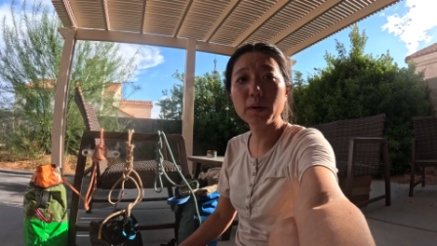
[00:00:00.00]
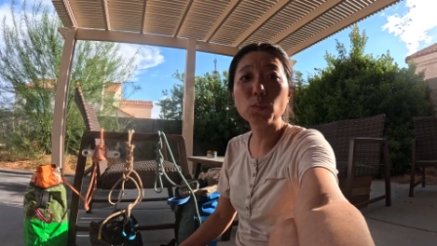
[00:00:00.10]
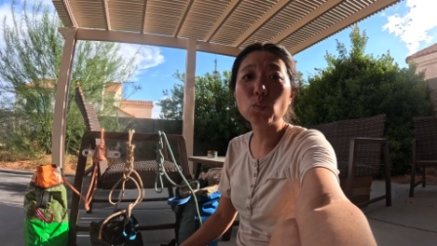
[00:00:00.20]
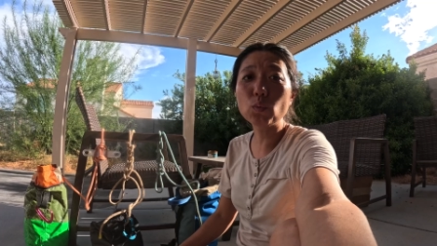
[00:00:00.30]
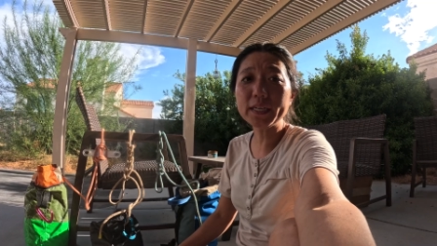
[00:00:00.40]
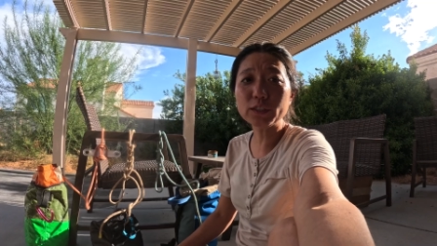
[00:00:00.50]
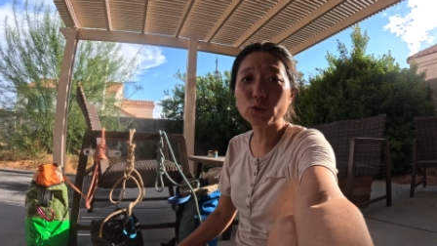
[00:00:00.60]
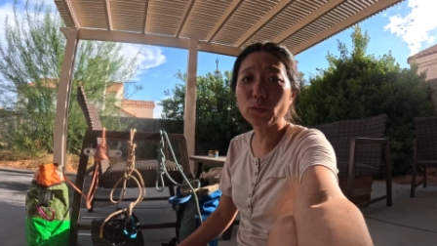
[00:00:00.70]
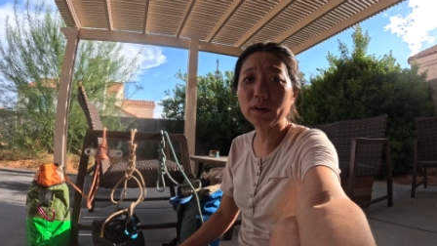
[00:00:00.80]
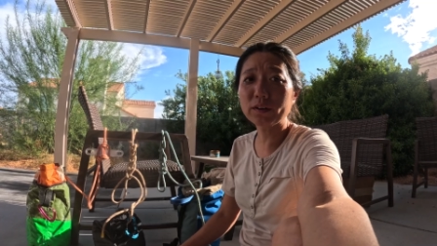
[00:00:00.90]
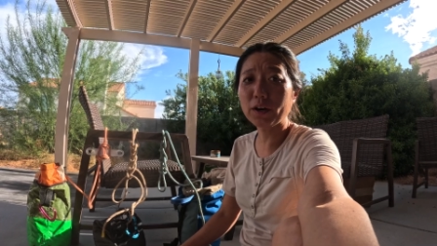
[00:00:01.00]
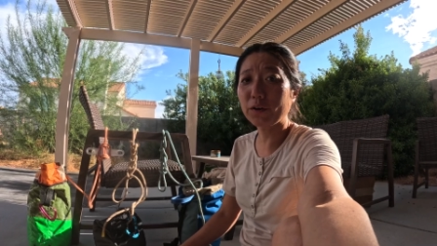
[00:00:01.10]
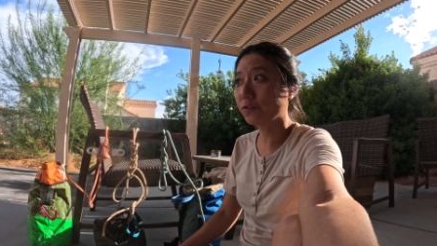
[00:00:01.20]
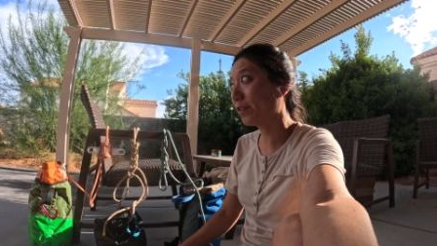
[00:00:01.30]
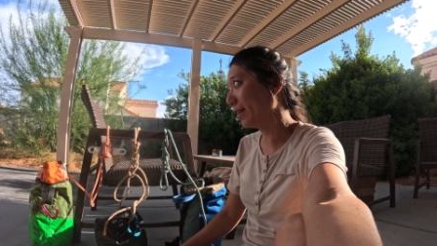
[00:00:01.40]
But uh, which one
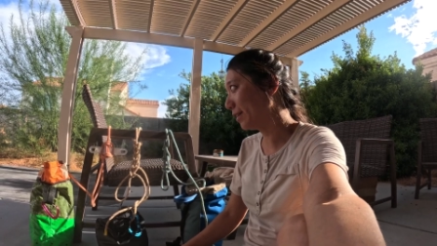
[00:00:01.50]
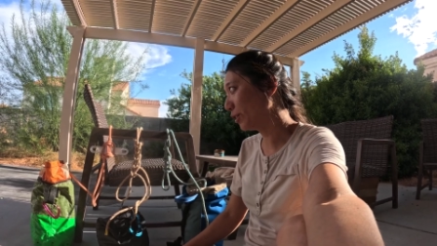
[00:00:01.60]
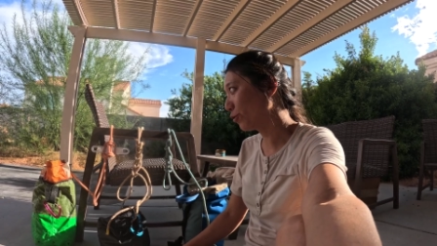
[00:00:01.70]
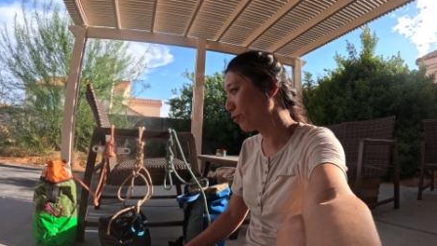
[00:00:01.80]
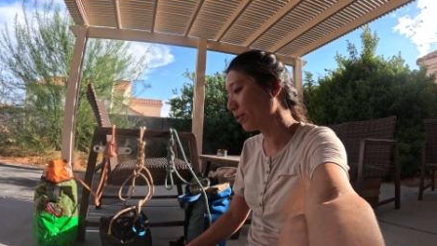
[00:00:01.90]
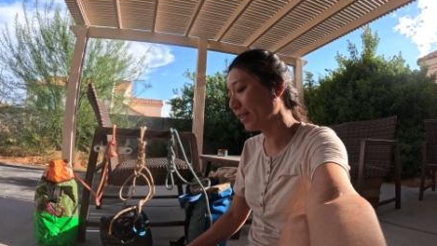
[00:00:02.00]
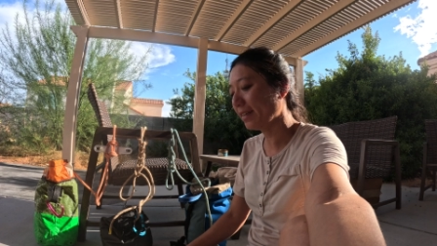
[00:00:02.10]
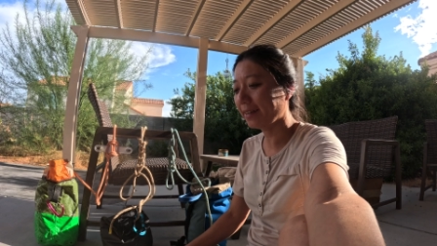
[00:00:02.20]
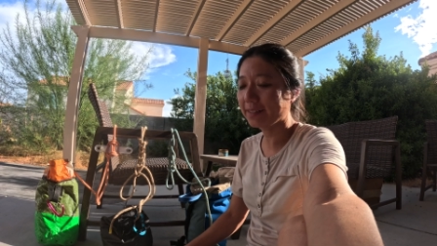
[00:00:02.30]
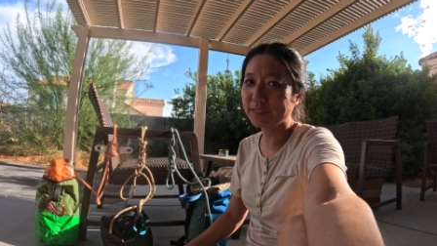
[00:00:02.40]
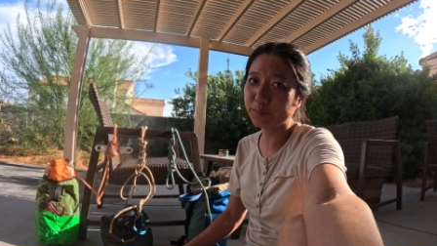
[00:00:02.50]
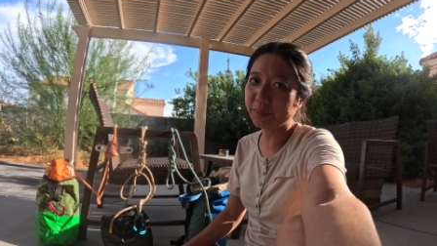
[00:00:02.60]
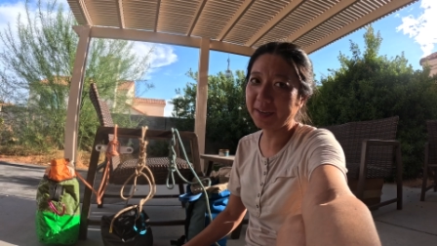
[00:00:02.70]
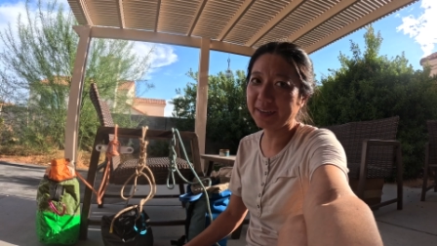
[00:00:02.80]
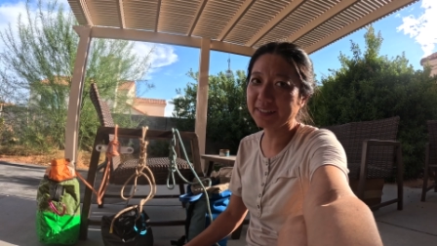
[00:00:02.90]
of these three is the
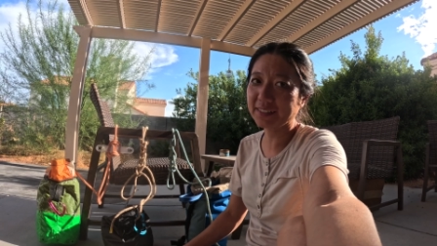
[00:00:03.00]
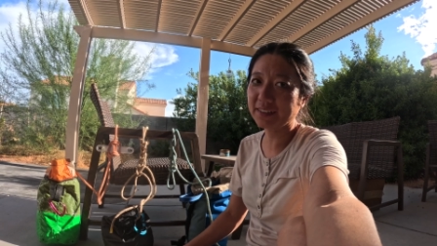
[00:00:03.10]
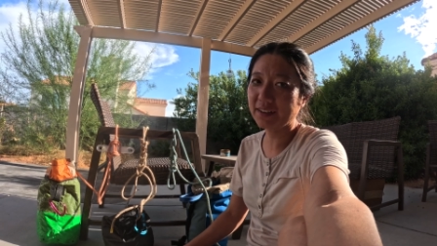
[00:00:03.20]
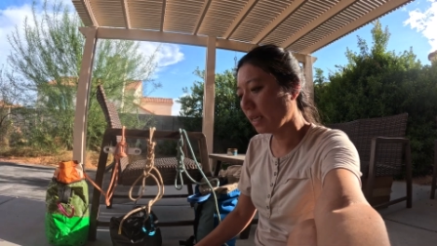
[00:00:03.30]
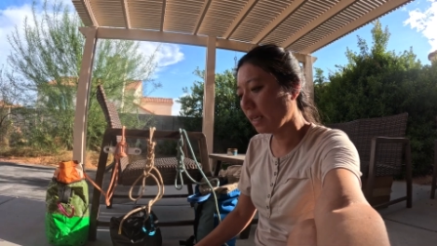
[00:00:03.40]
best?